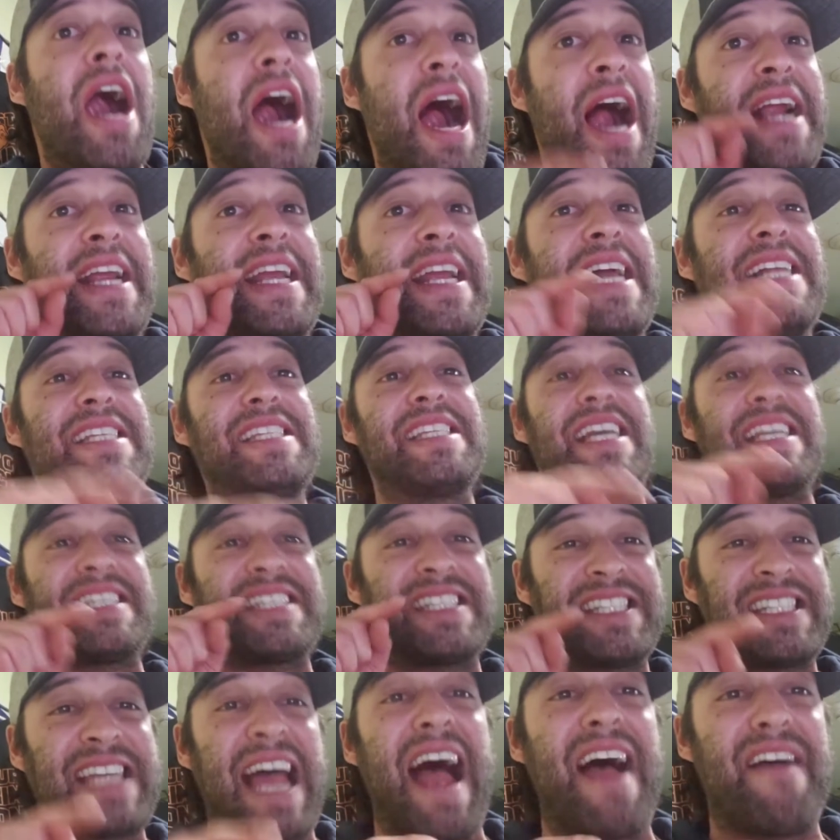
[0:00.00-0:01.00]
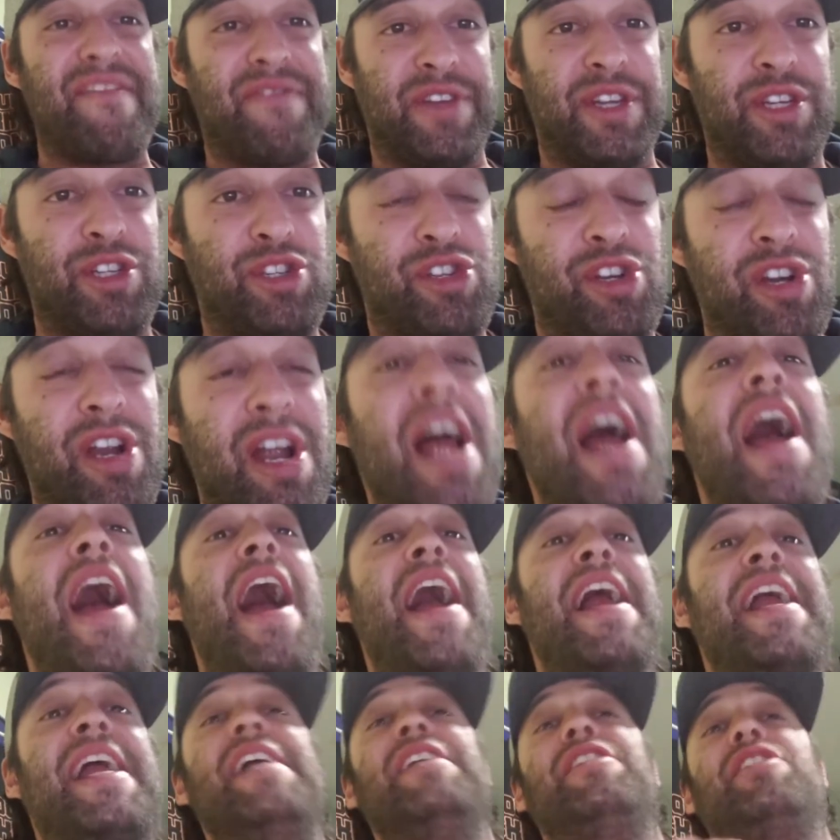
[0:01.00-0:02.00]
Against a savage,
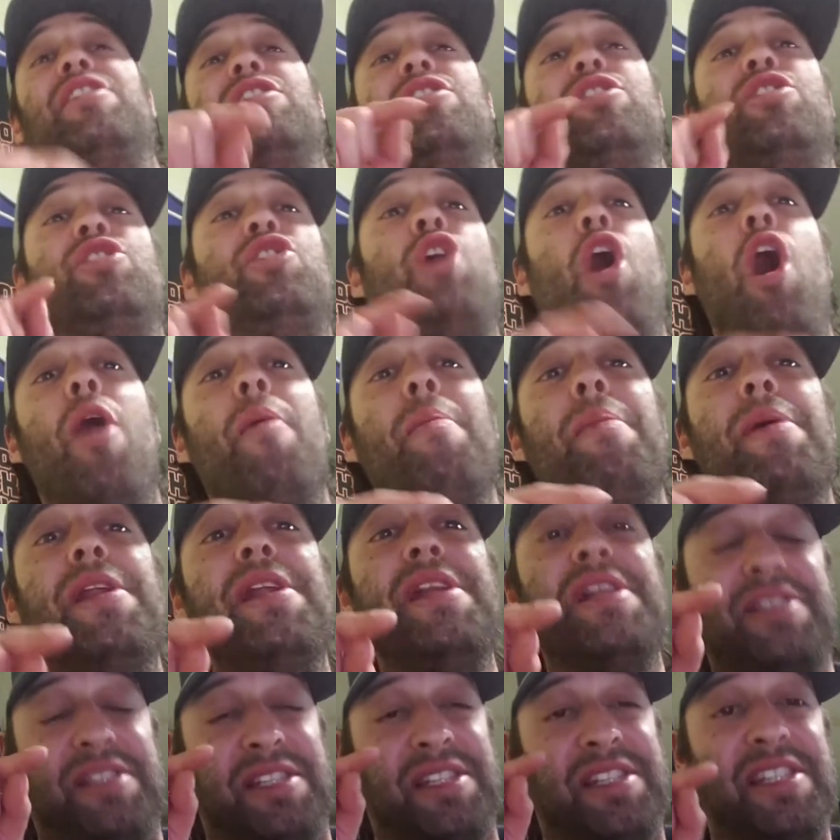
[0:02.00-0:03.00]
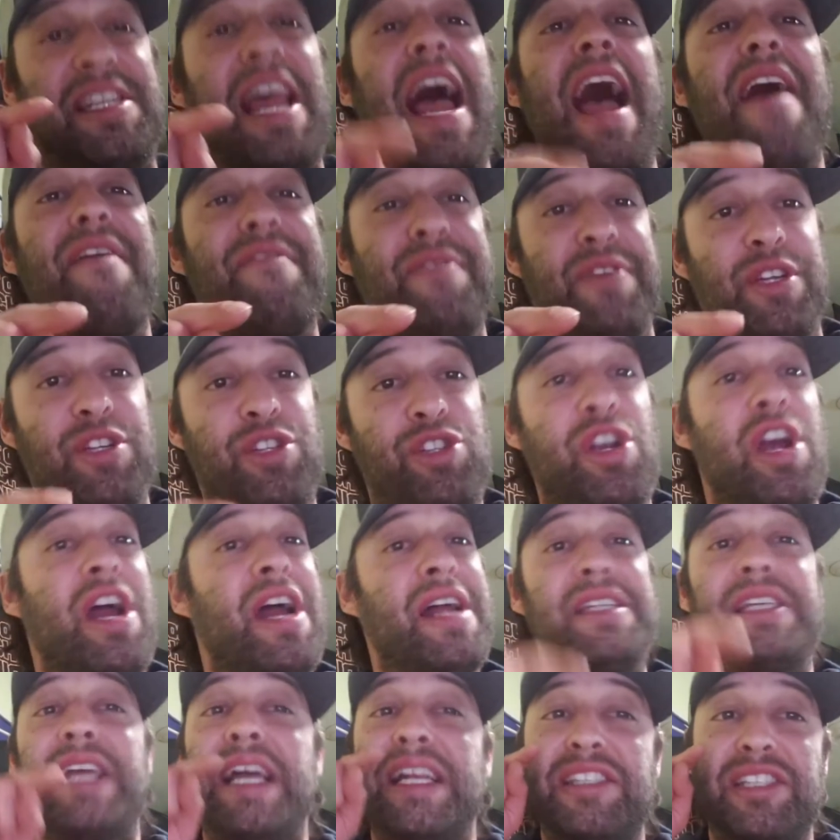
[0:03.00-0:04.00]
against a dominant savage,
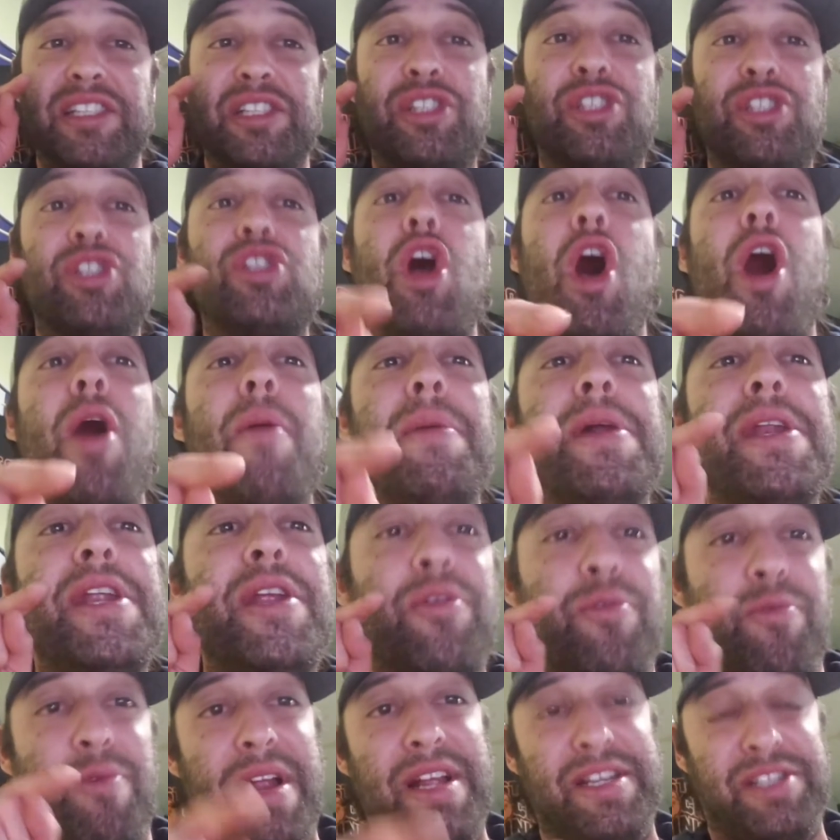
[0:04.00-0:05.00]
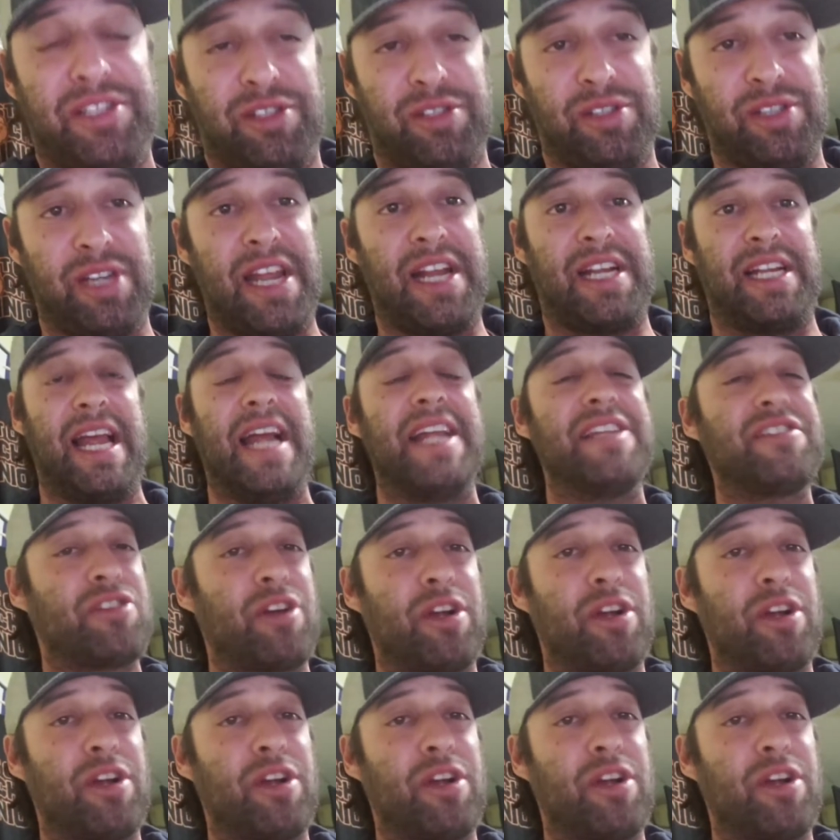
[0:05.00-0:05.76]
against a dominant wrestler like Lance